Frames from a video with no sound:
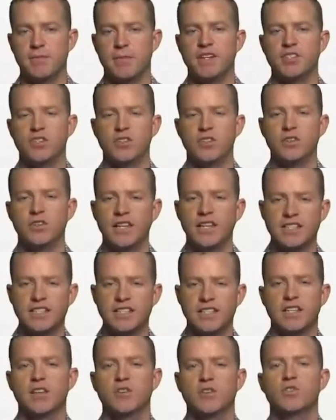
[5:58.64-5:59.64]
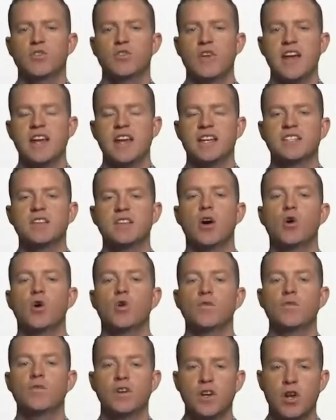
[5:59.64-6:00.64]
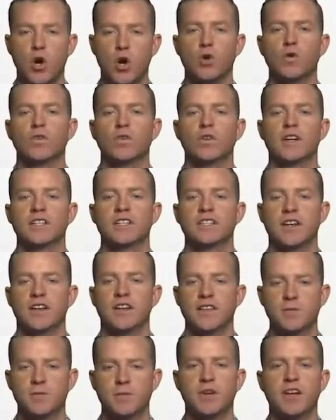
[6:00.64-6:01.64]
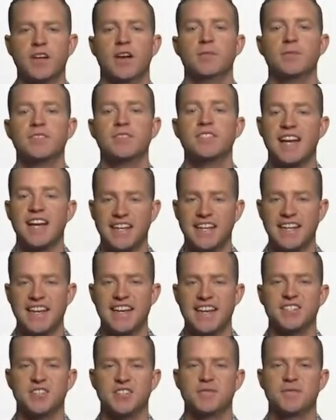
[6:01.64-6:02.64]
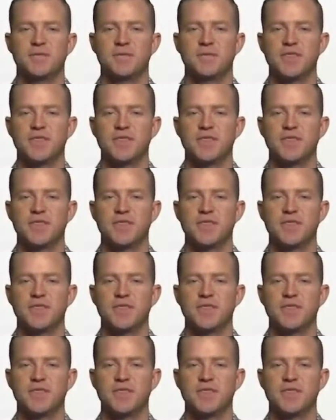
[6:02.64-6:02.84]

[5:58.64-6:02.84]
Make sure you listen to those trainings over and over until this becomes second nature.